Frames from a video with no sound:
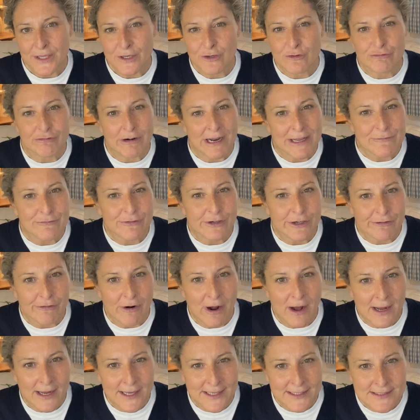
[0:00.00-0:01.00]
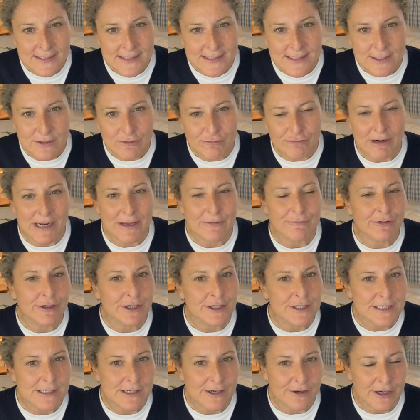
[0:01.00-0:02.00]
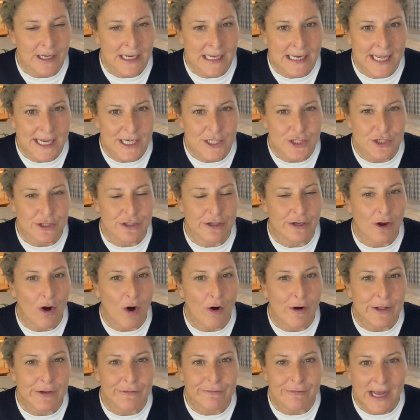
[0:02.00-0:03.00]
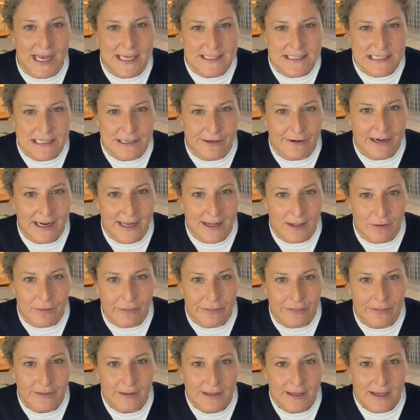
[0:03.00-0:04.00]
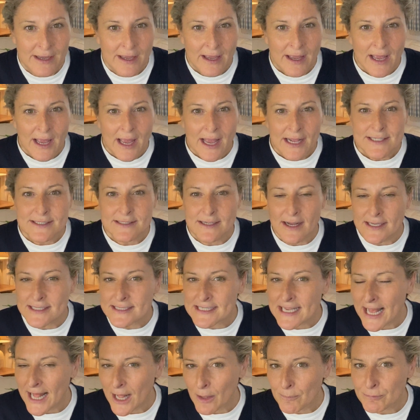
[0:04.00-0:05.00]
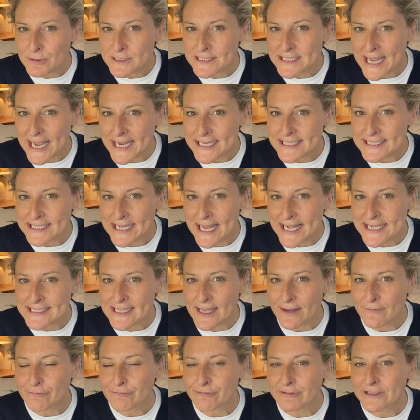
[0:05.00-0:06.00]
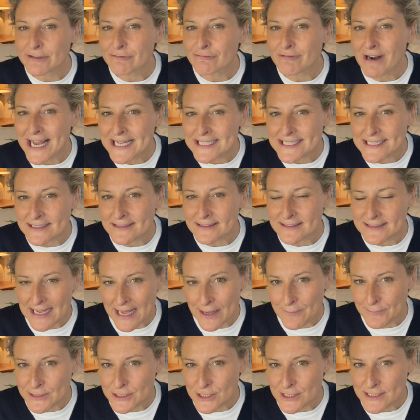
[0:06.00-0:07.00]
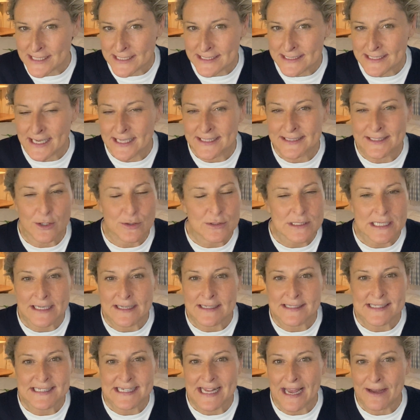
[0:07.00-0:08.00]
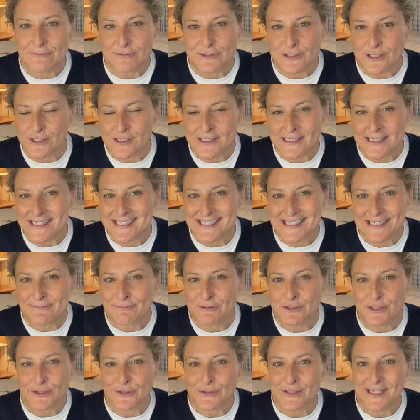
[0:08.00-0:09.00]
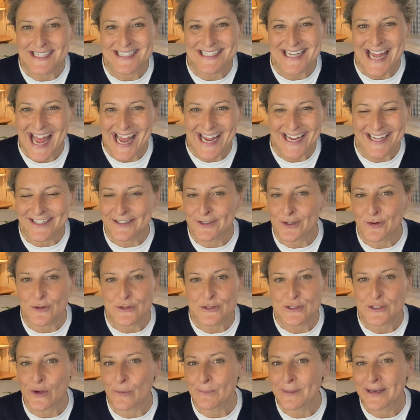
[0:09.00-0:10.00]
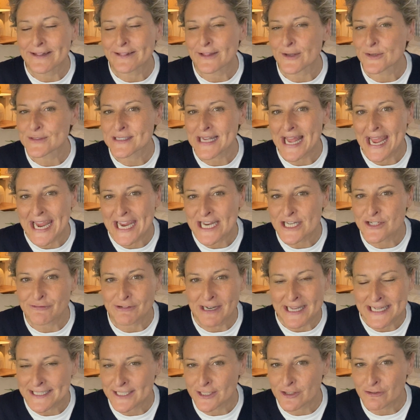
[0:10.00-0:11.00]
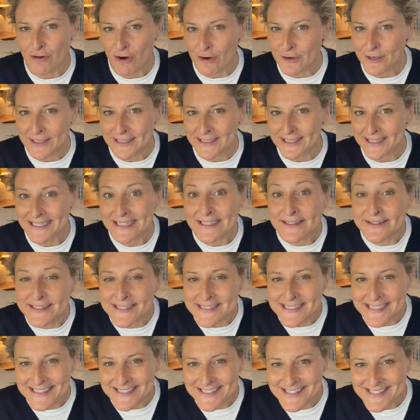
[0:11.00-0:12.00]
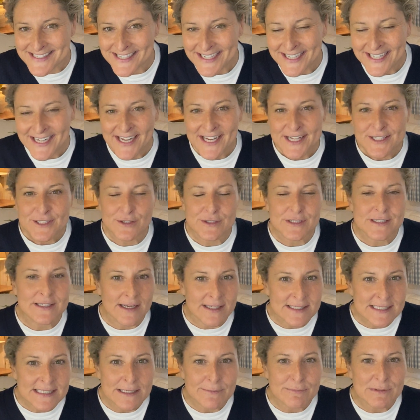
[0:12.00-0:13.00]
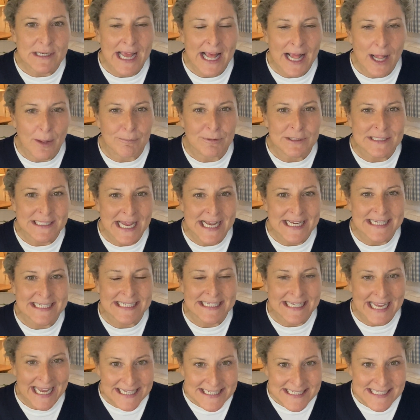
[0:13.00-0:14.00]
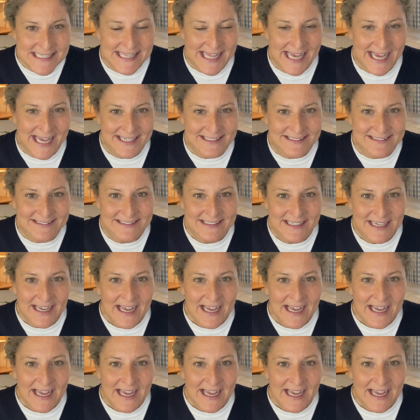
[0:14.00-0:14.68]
great for your eyes, great for your circulation, your cardiovascular health. Does help protect against that free radical damage, as I said, those little scavengers that seem to attack and cause so many of those age-related chronic illnesses. So it does seem to help protect against that.